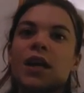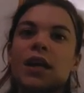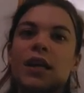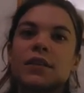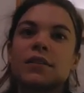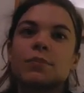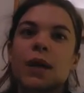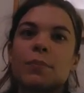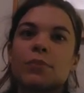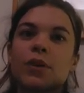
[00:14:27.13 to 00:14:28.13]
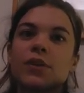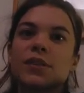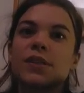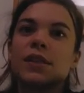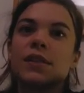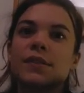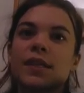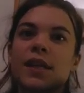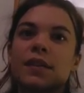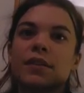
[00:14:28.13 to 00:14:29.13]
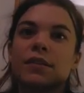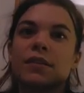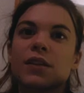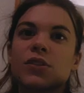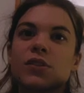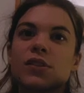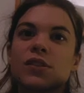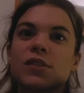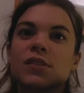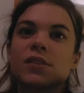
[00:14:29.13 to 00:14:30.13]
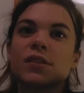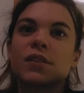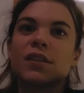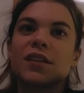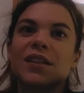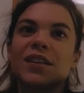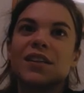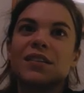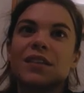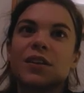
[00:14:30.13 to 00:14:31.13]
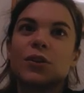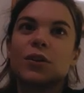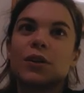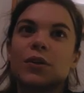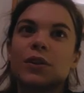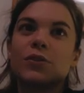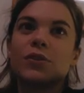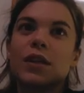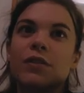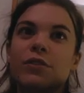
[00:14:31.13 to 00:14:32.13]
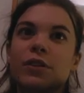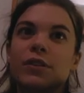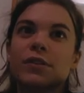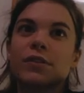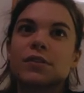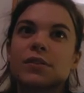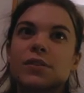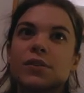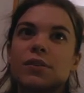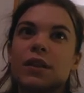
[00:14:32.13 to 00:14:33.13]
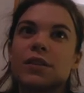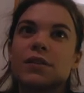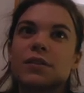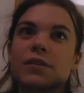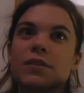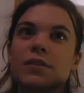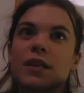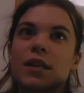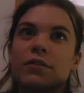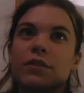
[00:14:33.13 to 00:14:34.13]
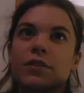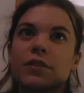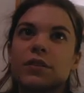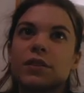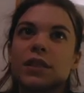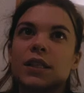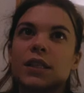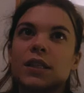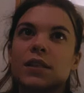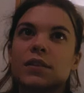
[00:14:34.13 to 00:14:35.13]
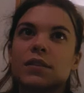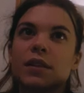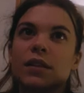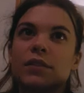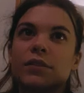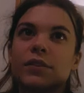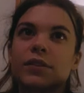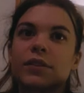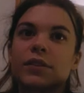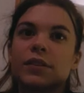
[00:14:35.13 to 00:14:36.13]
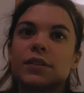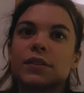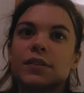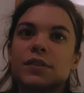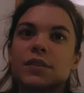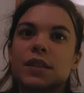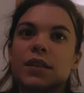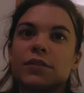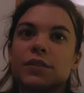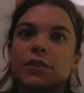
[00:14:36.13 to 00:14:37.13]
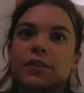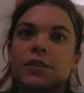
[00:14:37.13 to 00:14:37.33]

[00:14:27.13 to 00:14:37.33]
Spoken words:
and by proxy setting the intentions that you are going to deliver it. So let's deliver, deliver, deliver.